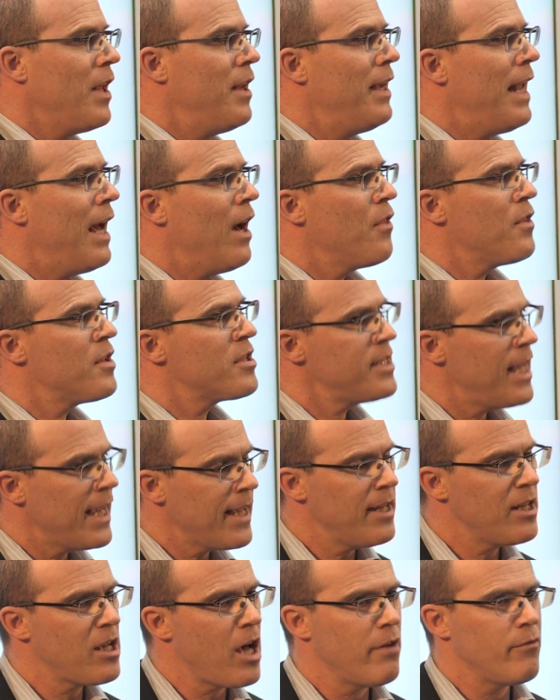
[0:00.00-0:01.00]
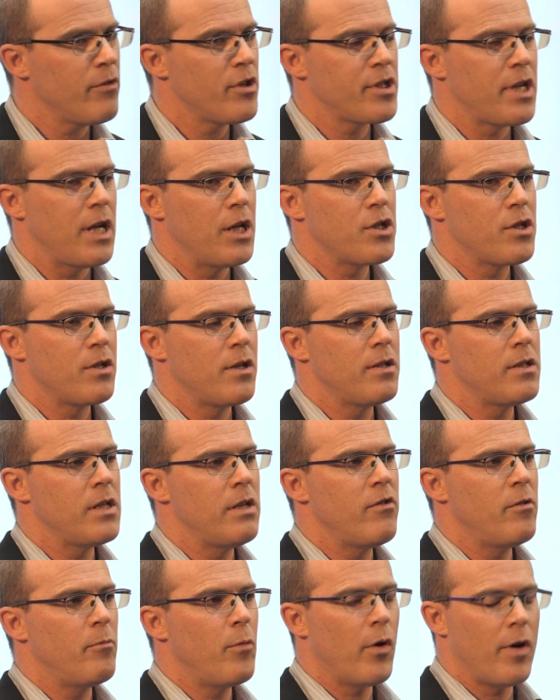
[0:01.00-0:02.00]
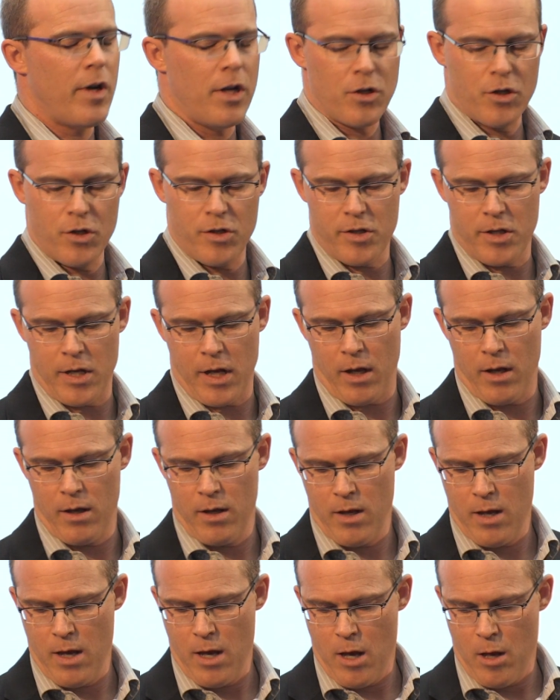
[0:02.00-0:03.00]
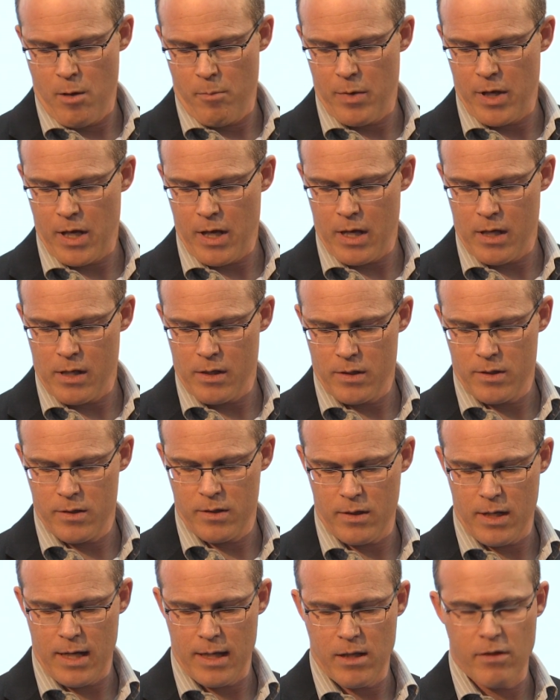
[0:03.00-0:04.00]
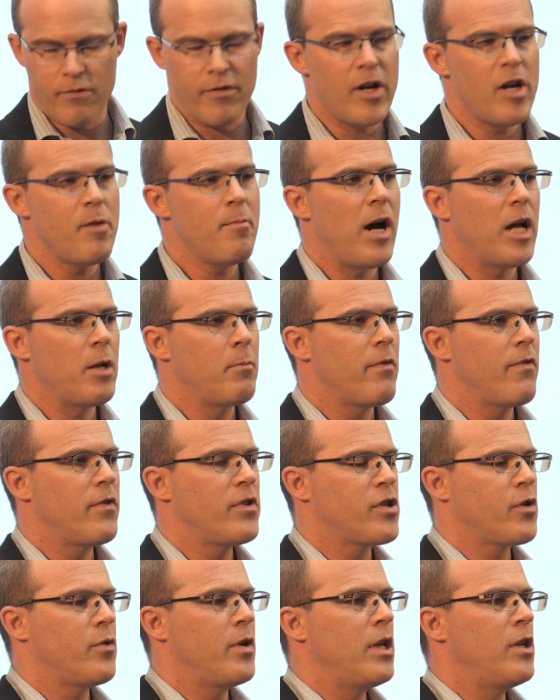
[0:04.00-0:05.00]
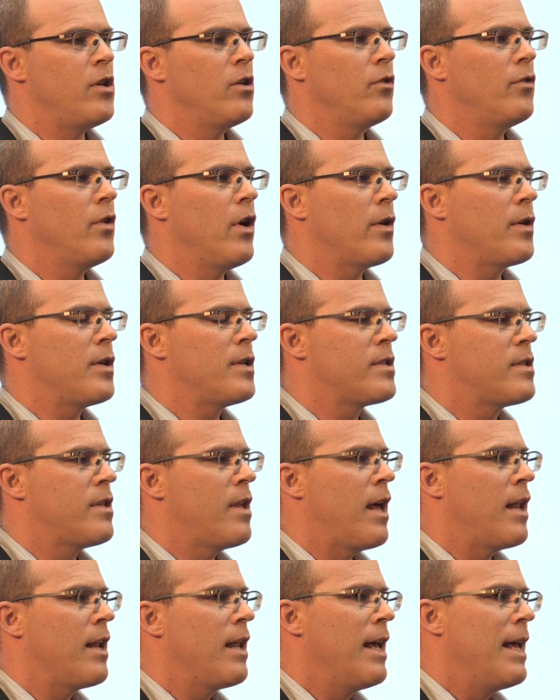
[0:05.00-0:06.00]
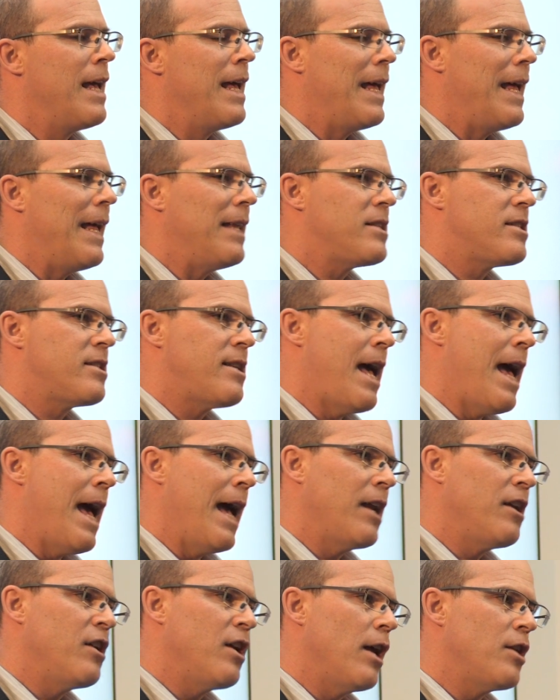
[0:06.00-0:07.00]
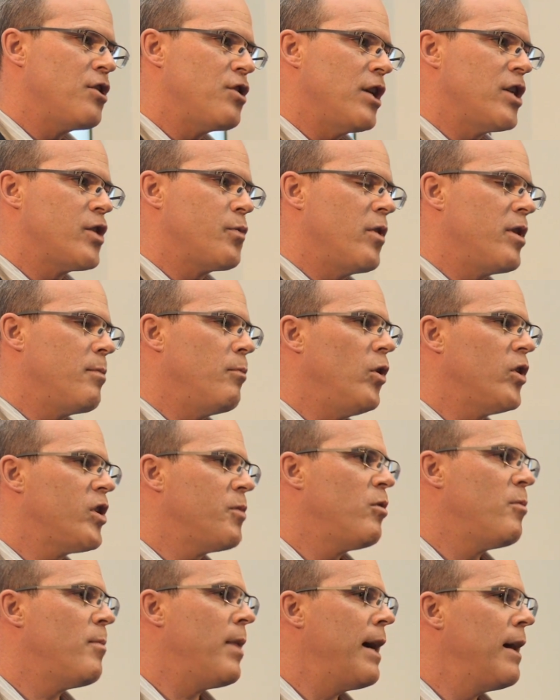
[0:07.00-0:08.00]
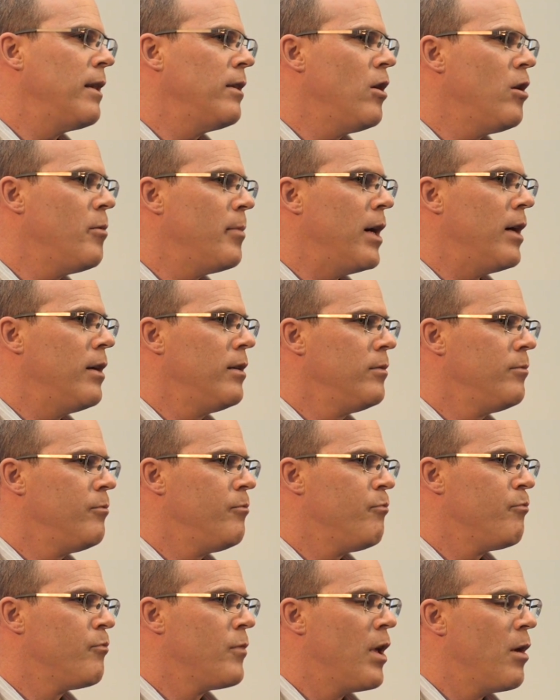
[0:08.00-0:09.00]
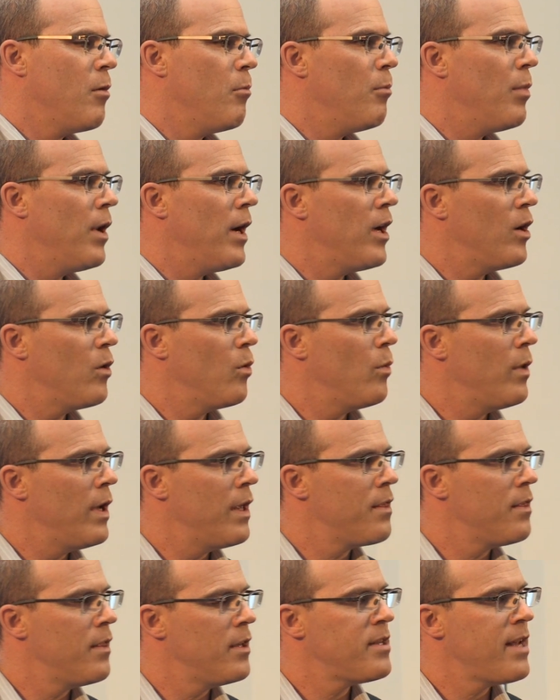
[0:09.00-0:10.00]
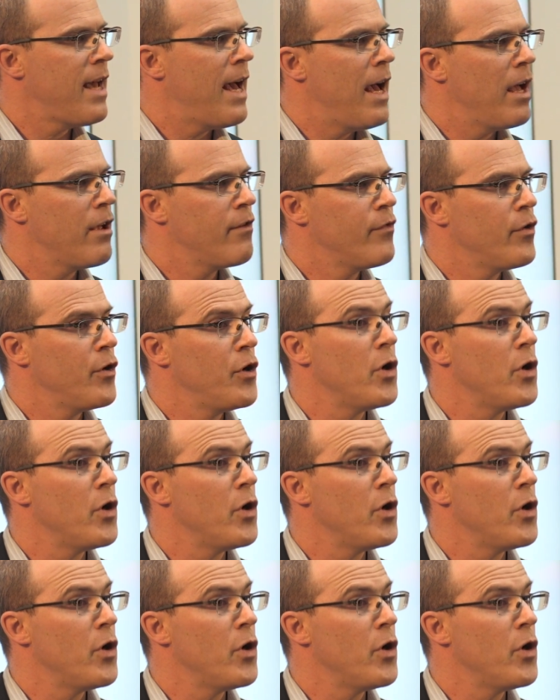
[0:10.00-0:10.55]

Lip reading: Now, the second conversation is even more interesting, because at the very bottom of the screen, you'll notice that it's tagged not just with multiple myeloma, but with the tag for